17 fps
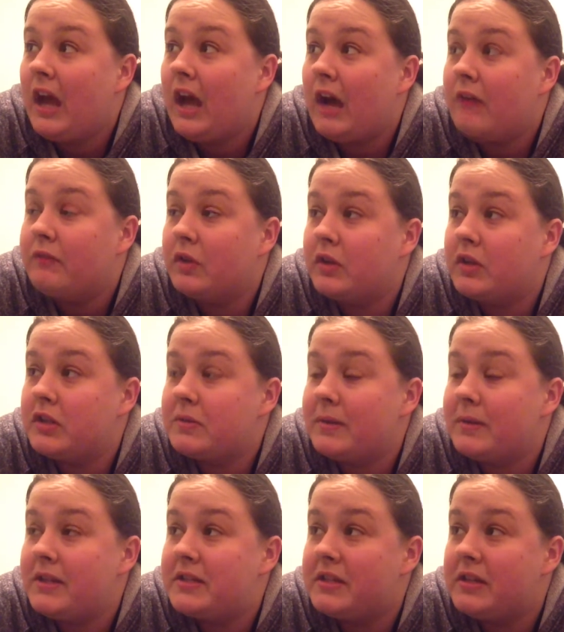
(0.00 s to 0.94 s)
I've done the
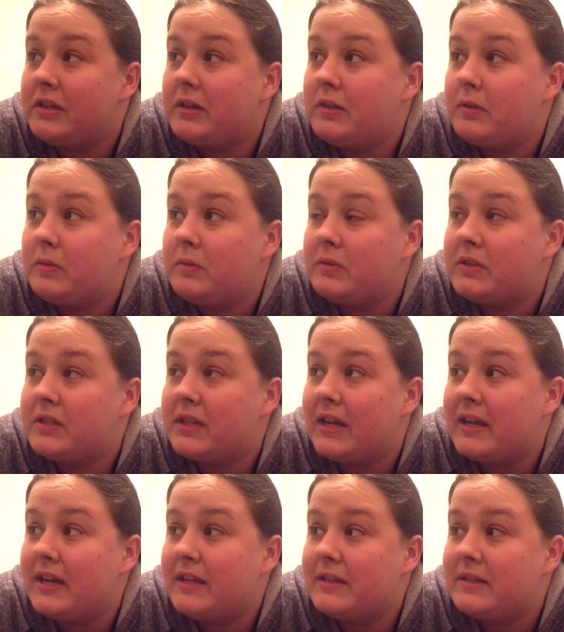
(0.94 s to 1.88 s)
22
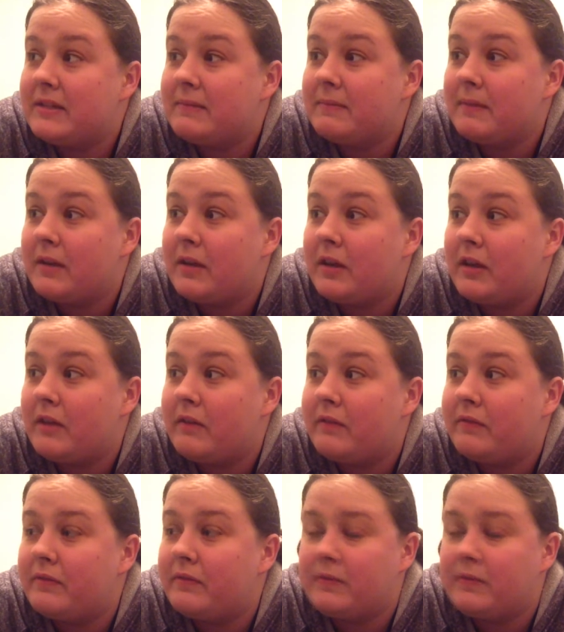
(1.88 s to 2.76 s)
days of